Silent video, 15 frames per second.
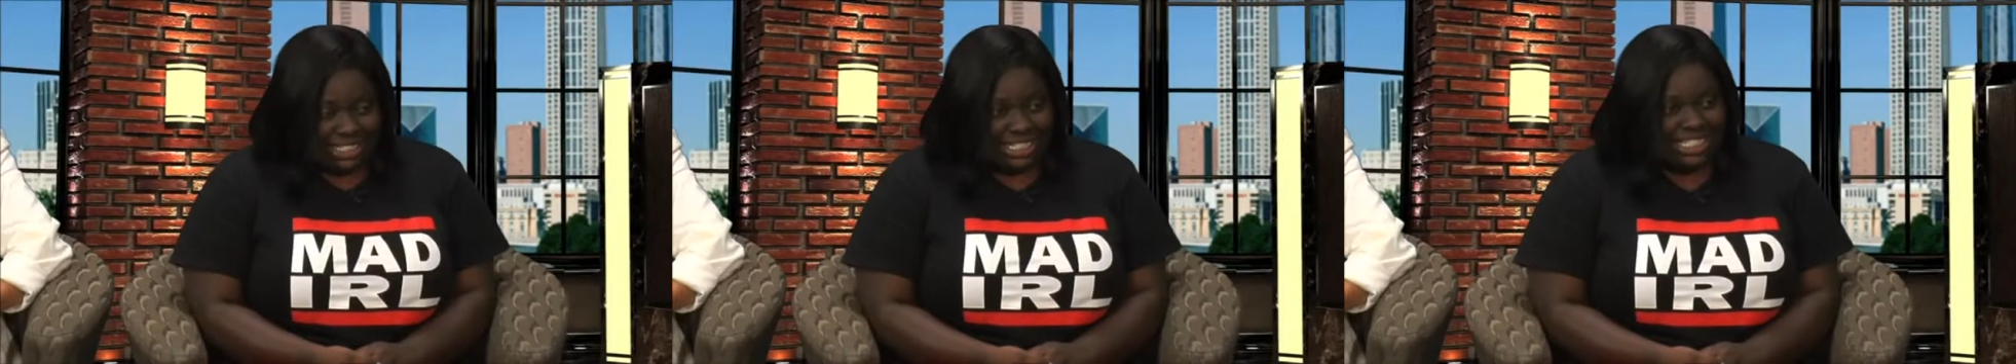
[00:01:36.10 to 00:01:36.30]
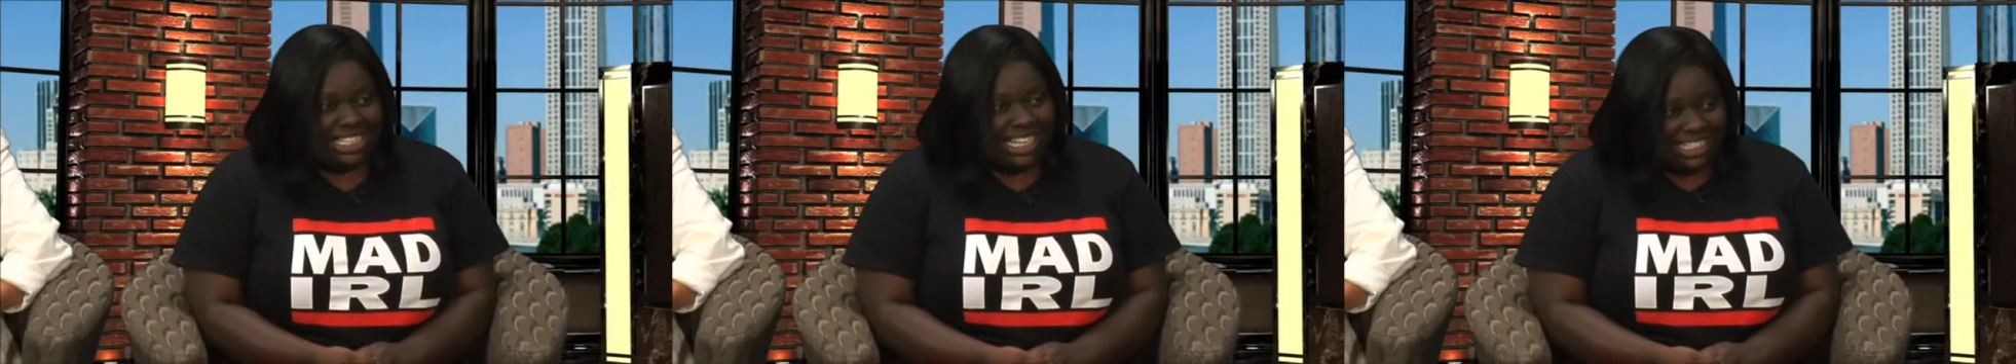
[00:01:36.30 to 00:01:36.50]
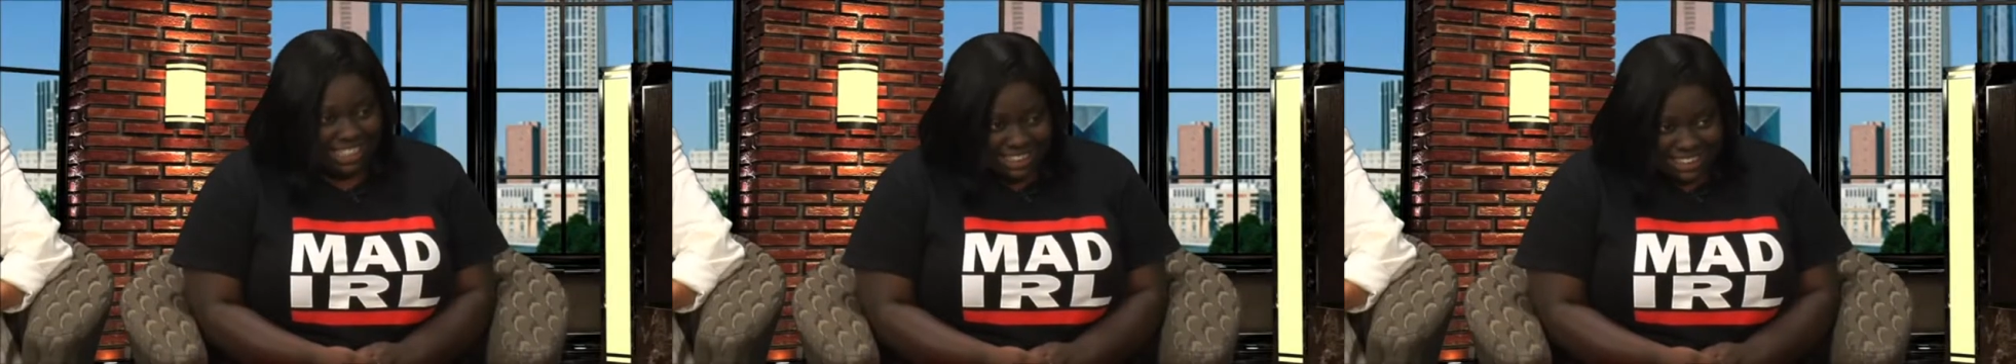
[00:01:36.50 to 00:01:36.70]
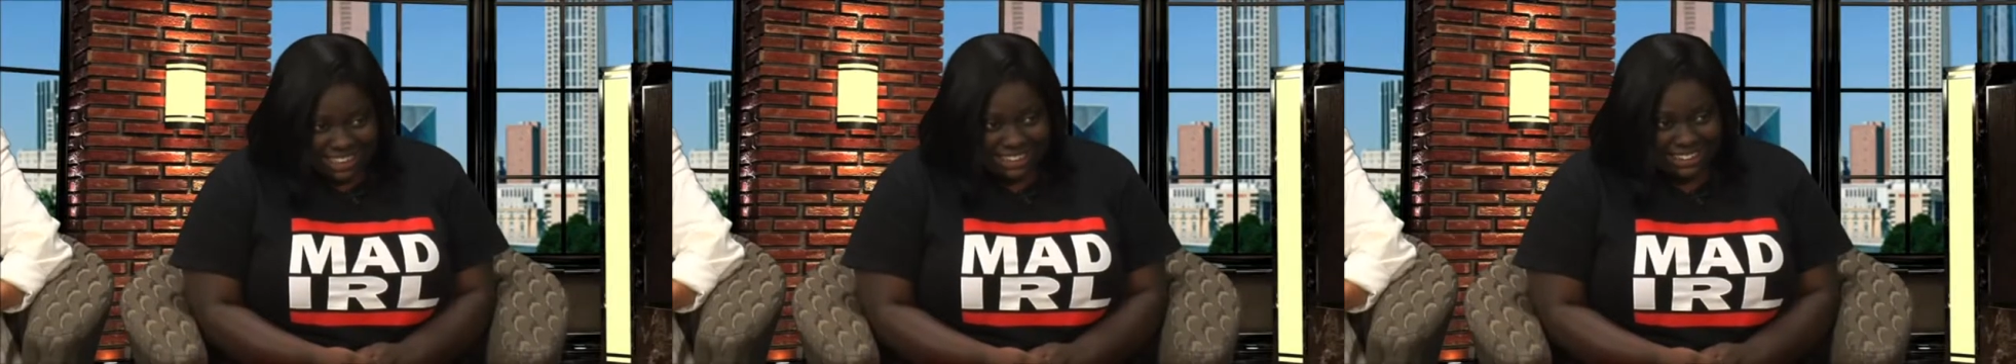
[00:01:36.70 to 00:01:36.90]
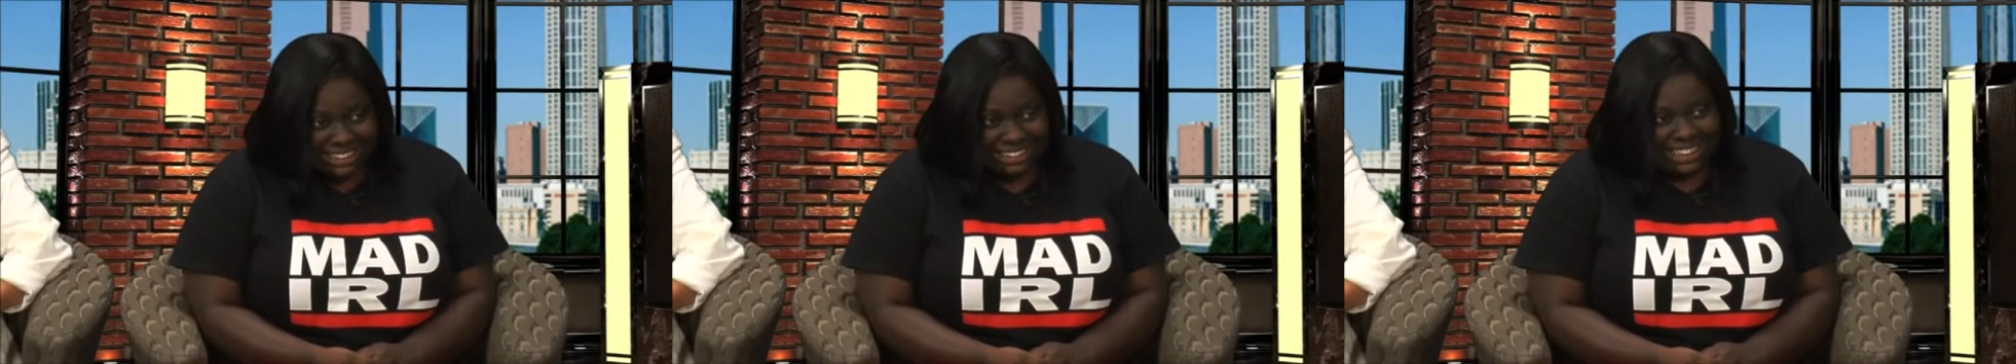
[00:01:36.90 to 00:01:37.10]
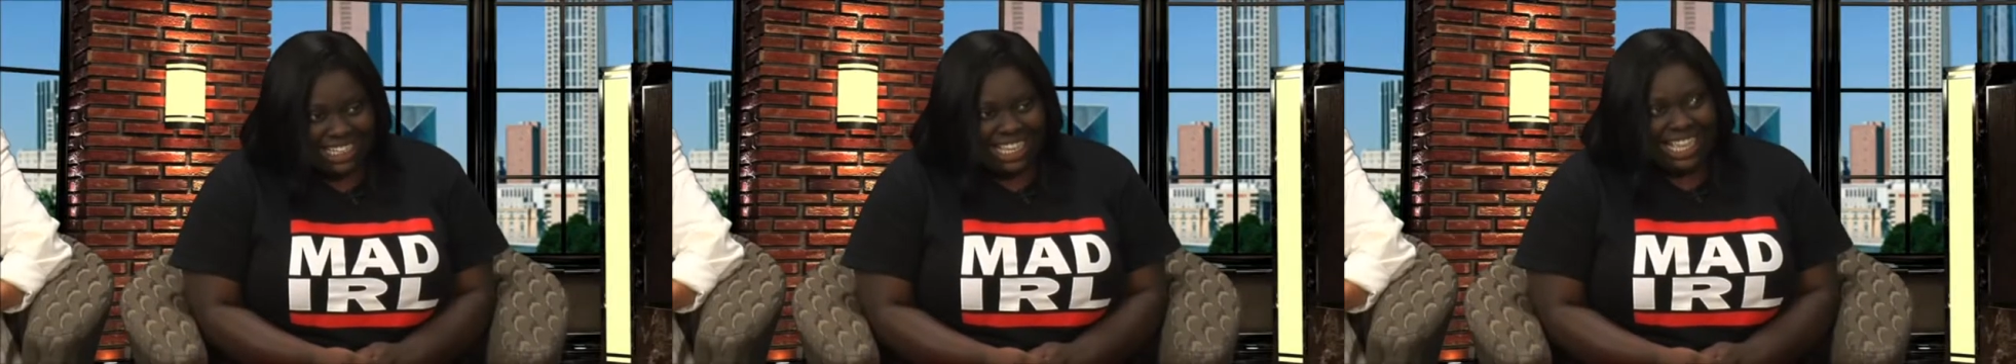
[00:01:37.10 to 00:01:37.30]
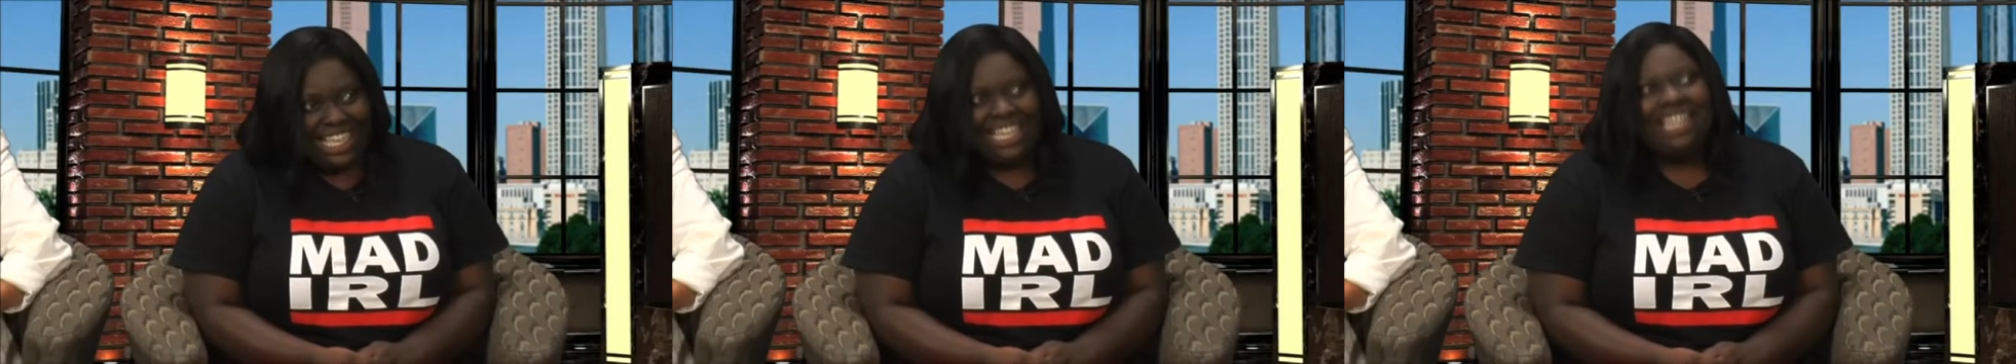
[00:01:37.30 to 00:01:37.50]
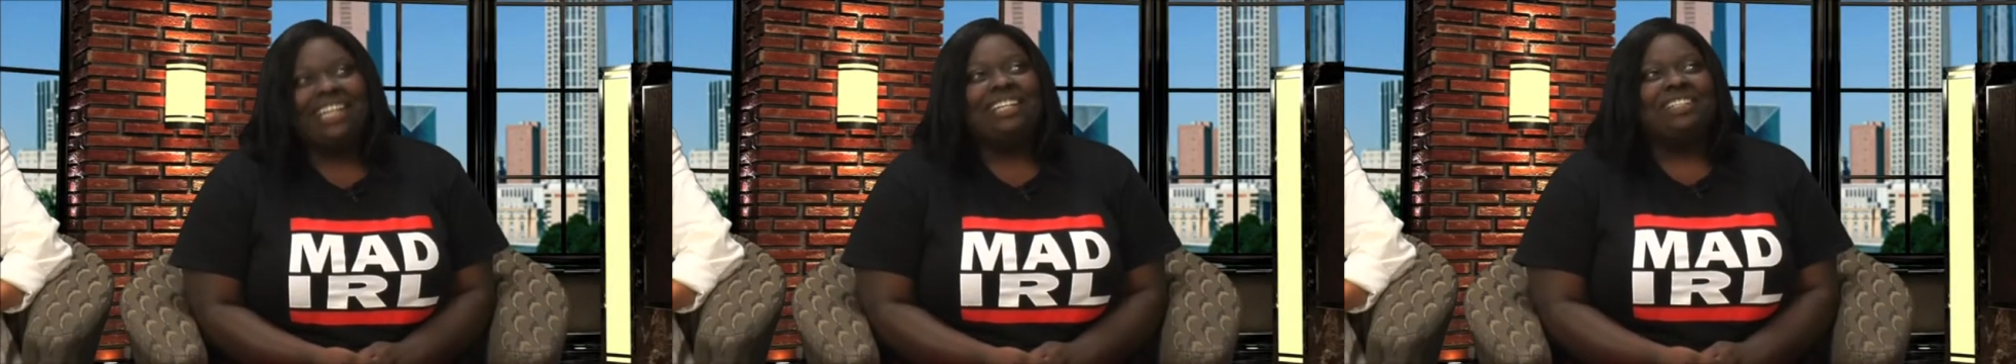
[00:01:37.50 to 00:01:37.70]
to say the
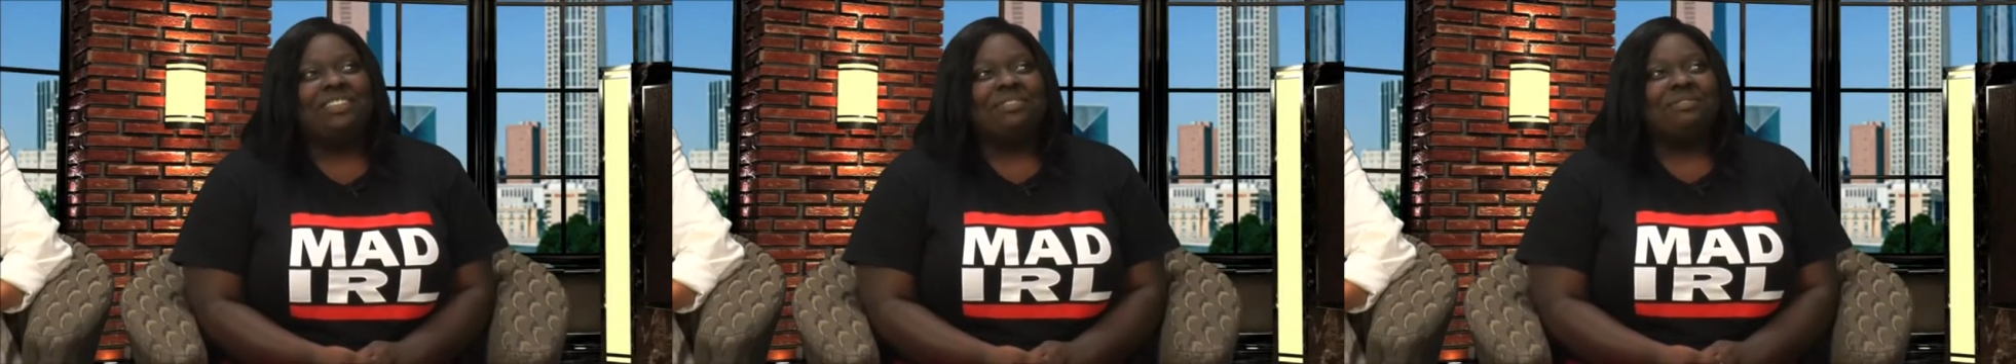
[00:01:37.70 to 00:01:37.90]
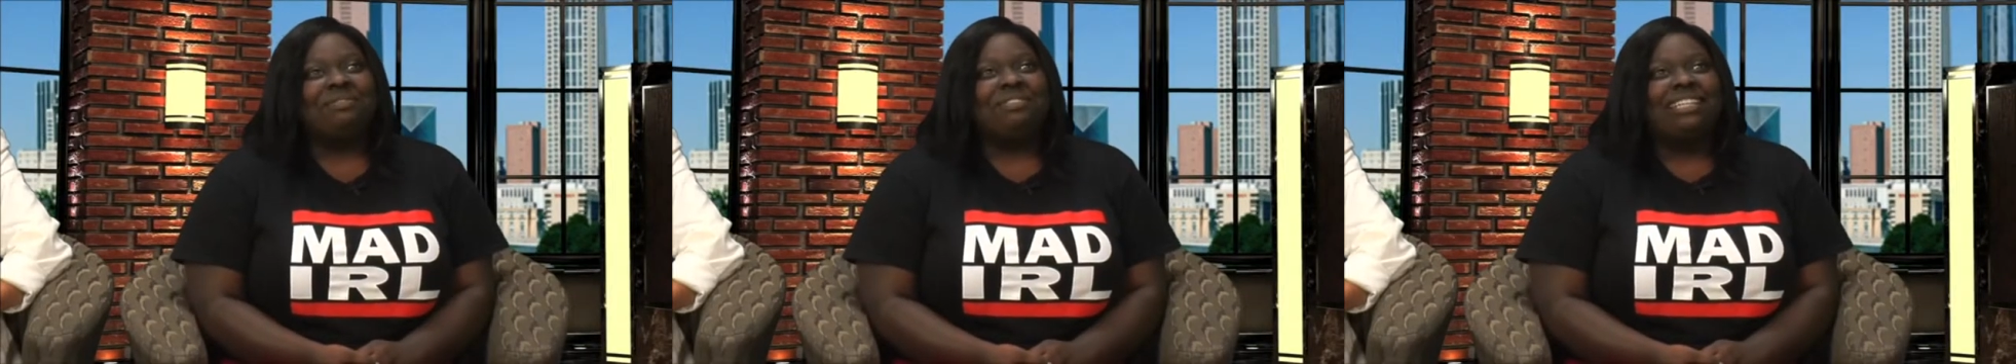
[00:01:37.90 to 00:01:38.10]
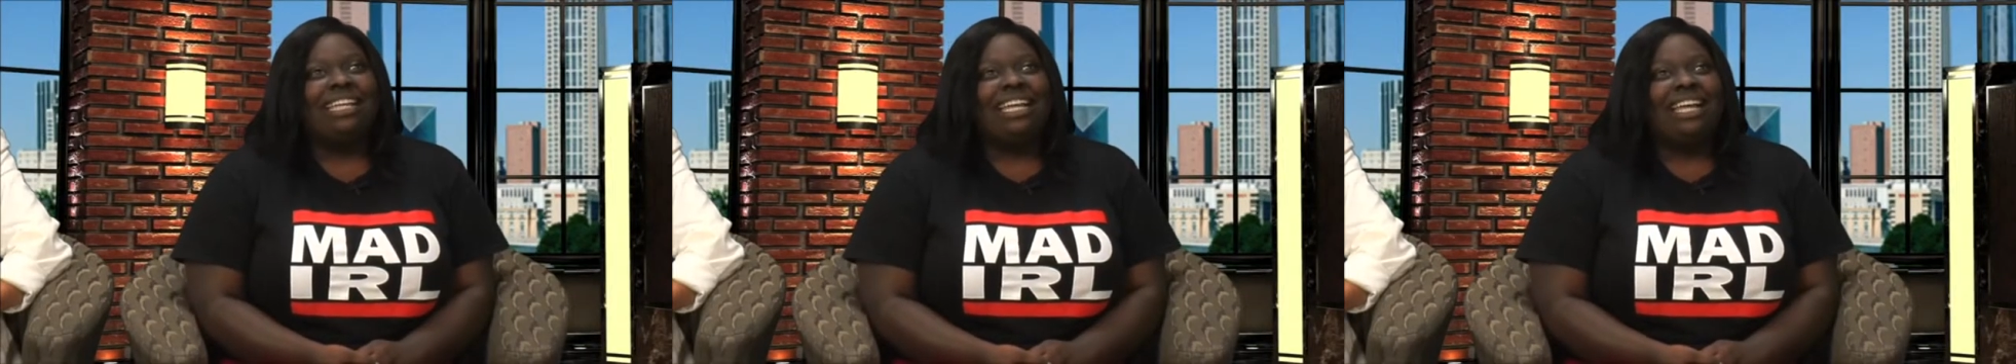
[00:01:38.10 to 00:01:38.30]
least.